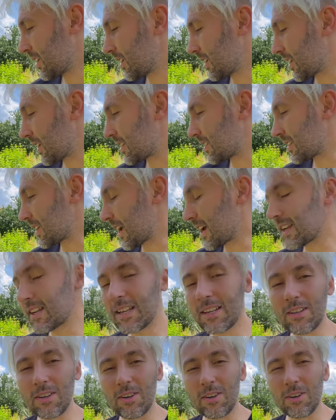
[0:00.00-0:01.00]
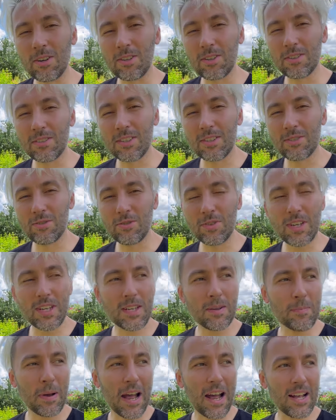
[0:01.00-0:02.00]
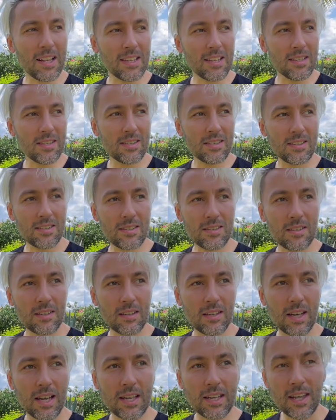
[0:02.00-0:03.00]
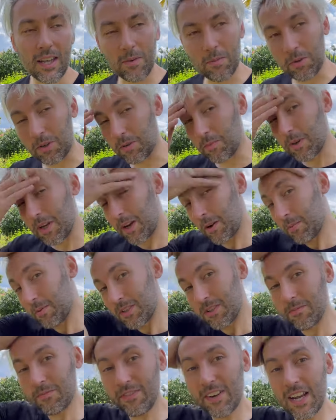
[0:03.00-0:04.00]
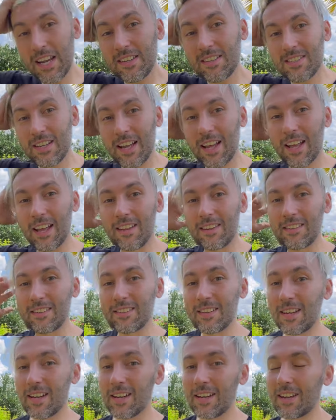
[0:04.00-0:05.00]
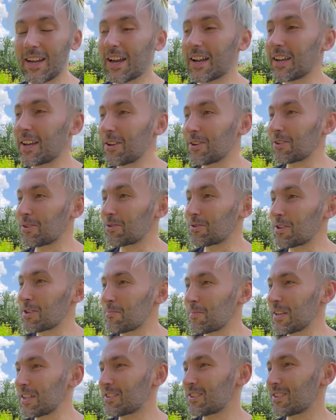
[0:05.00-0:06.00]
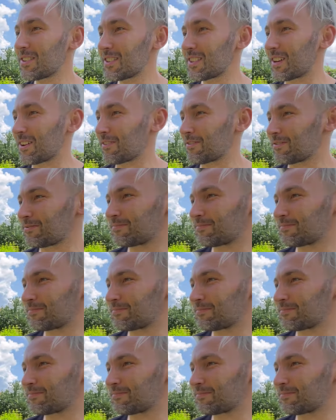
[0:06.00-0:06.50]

Diani called Tree Palace, and then we're gonna meet up with some friends and hang out and go to the beach and stuff.